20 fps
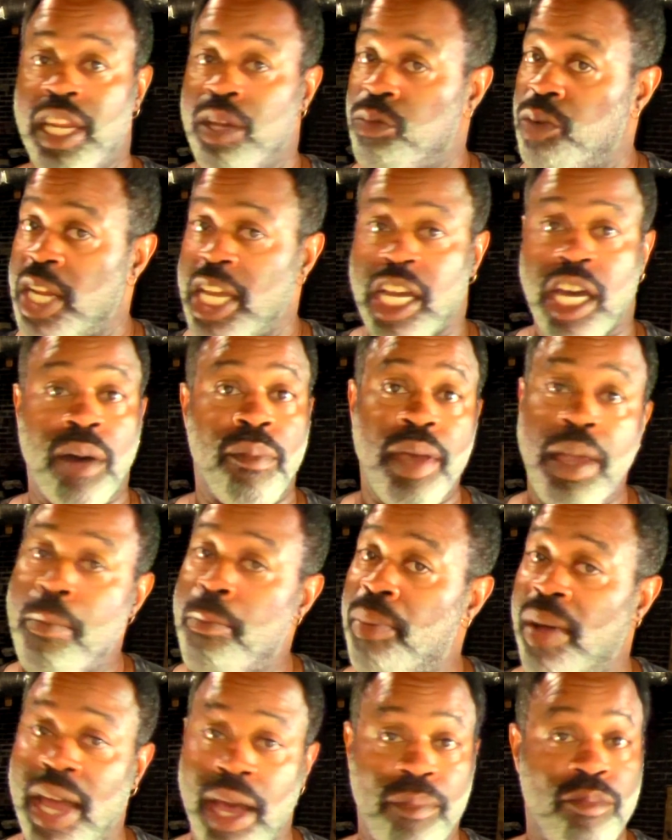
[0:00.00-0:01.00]
And when they come in,
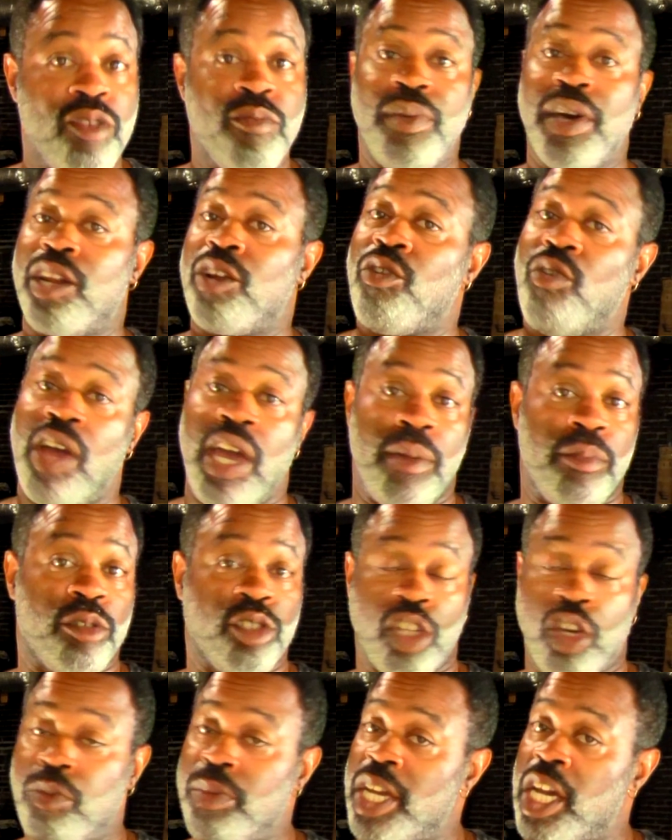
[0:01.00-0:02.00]
bam, you better grab because
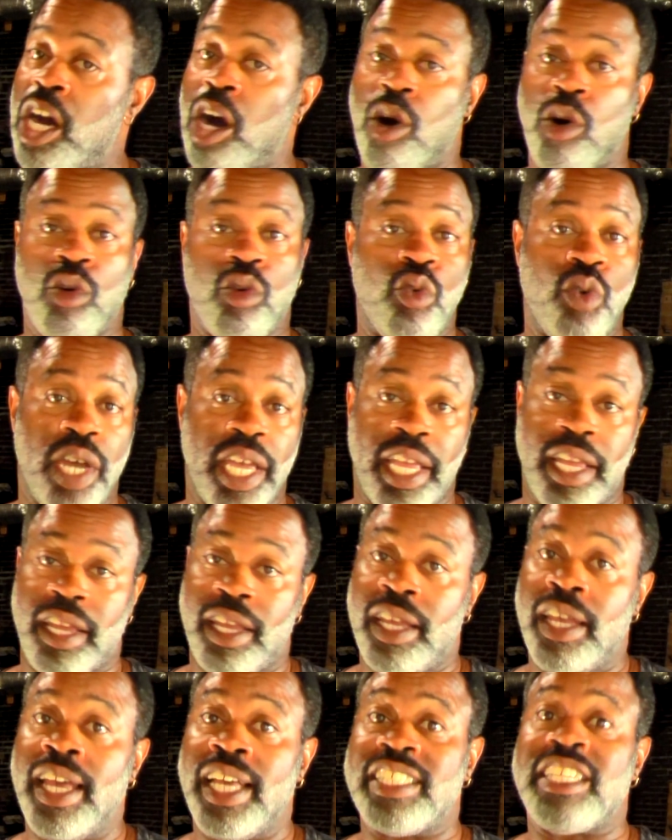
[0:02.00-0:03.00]
they're going to be gone quick.
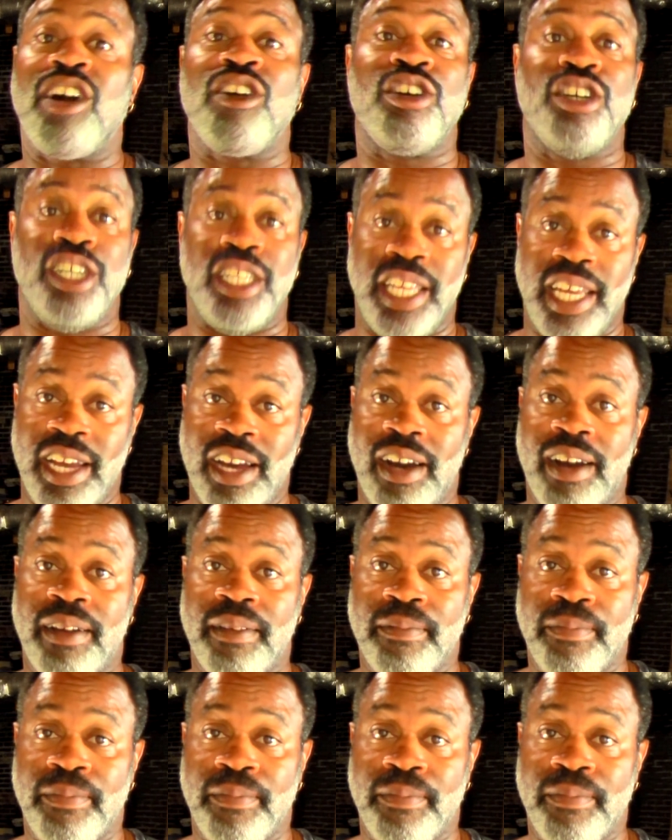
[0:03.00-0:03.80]
That's how good they are.